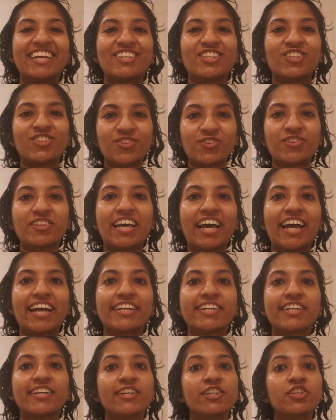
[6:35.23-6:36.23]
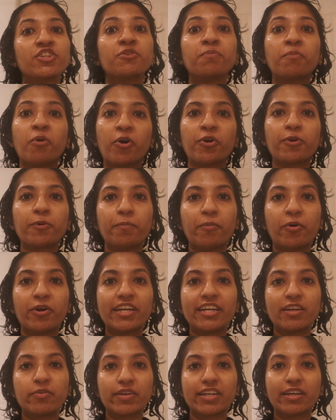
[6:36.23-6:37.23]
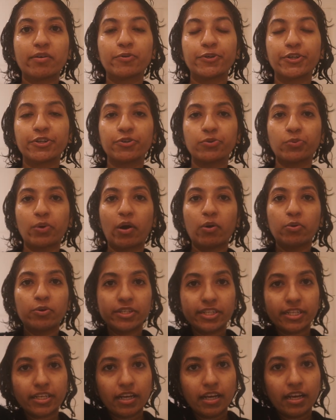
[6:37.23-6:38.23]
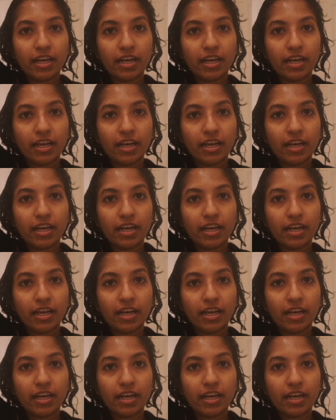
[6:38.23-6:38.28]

so that tomorrow morning when I want to go out,